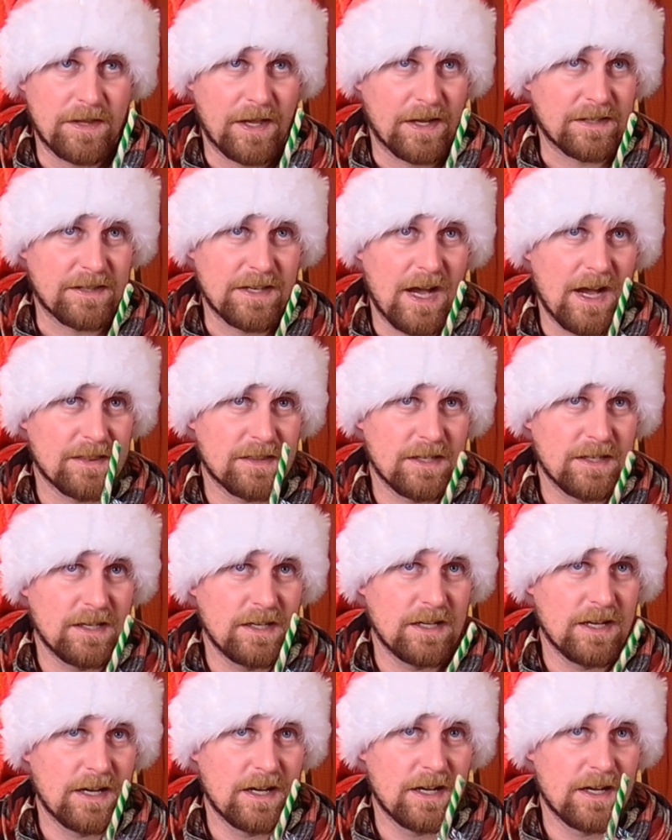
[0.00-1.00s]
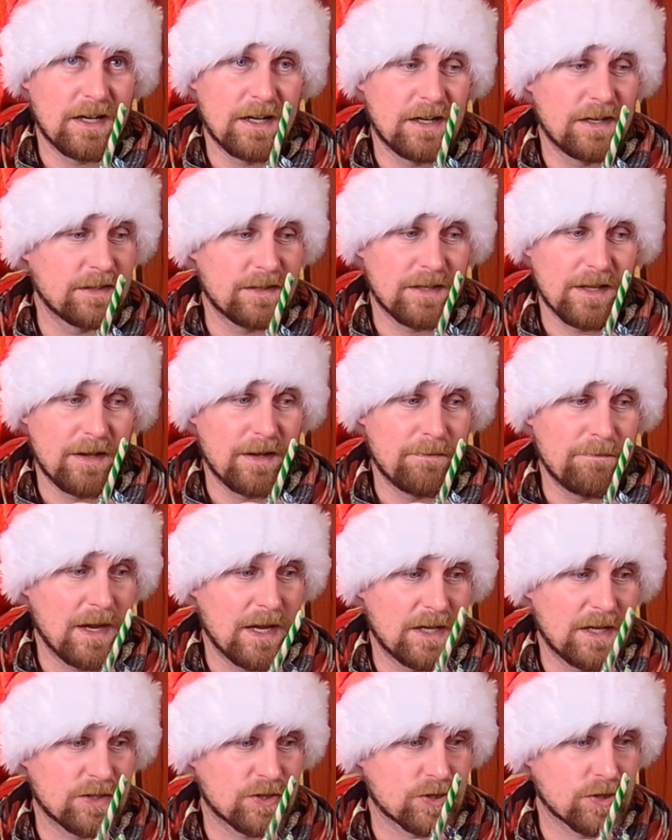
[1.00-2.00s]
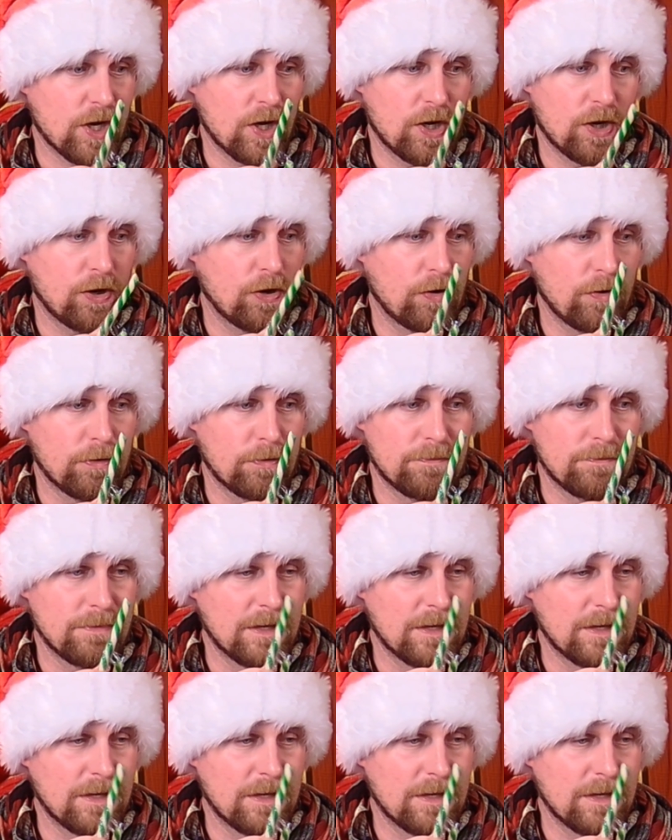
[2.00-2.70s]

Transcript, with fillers: Like not the uh the Mantro